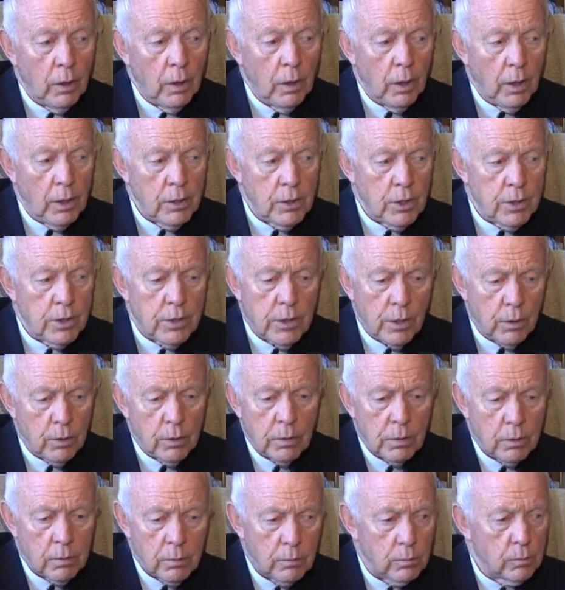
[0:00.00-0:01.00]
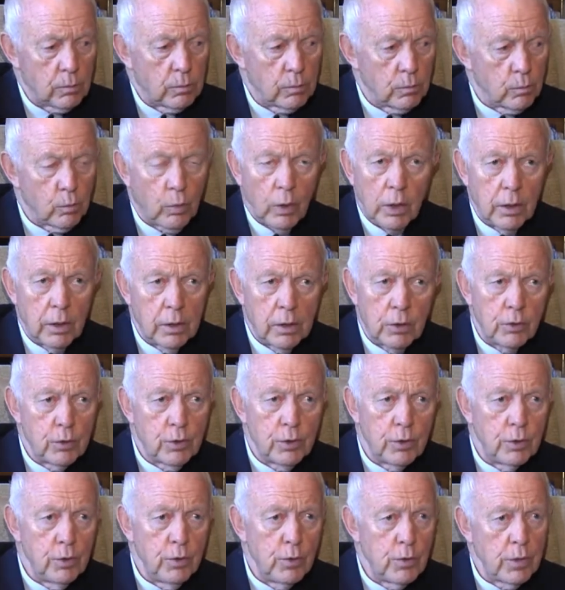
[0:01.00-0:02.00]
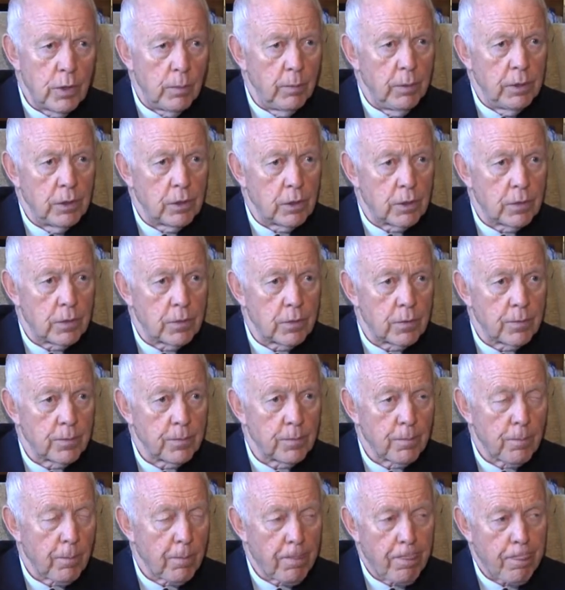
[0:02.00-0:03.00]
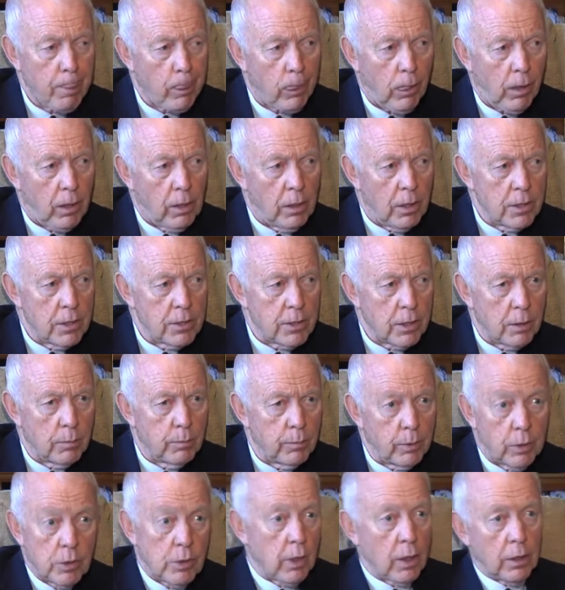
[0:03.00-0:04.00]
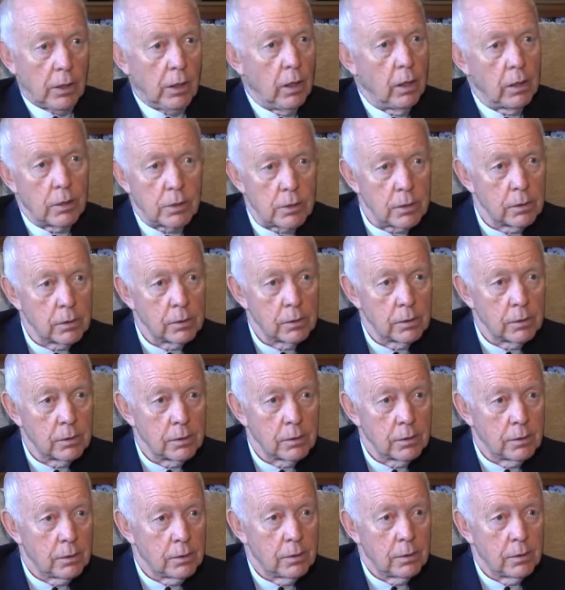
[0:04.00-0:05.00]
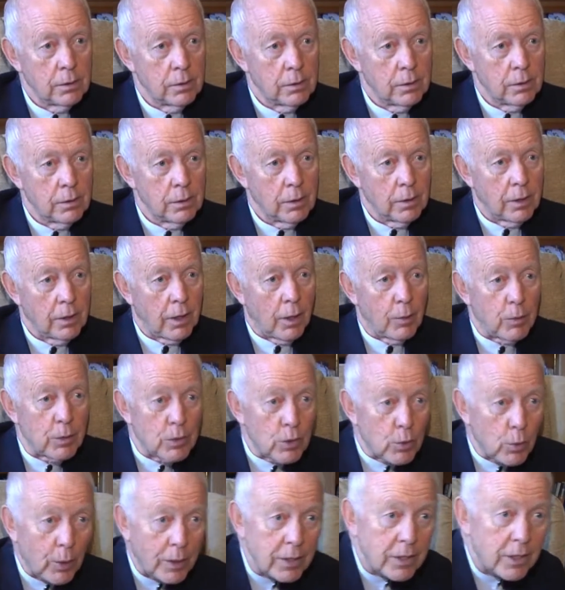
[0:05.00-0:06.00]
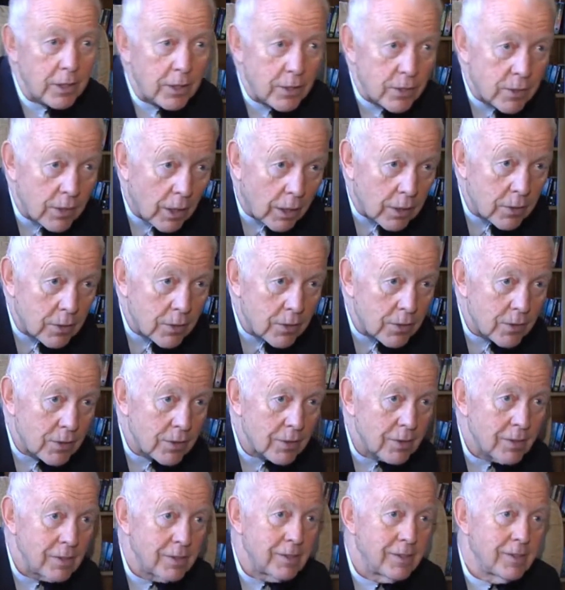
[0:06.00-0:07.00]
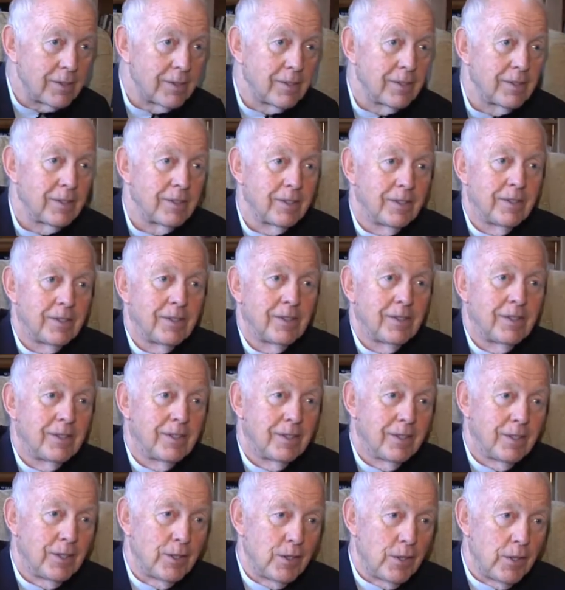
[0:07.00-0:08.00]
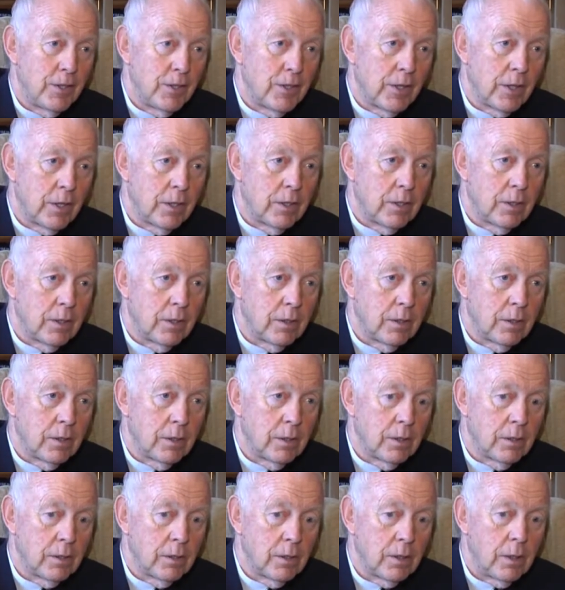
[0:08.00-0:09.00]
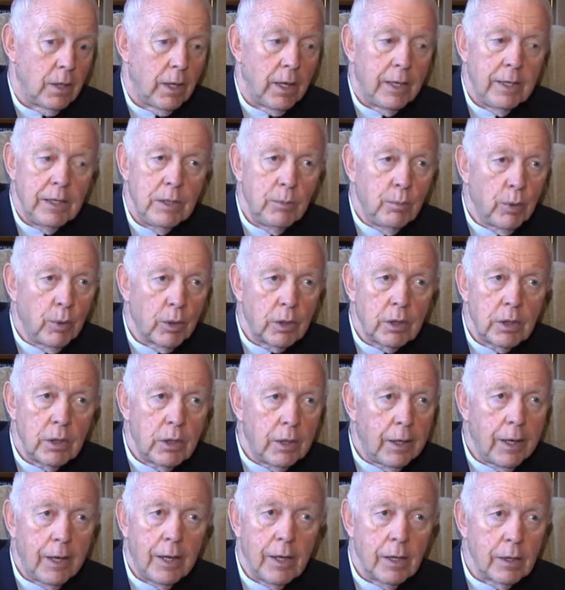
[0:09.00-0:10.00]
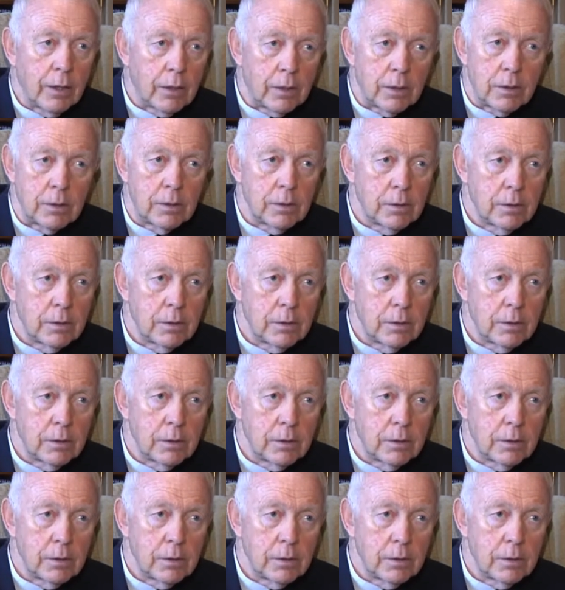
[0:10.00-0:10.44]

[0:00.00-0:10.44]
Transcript: And she said, why don't you use images? And I said, because I can't. And I was 26. And she said, anybody can.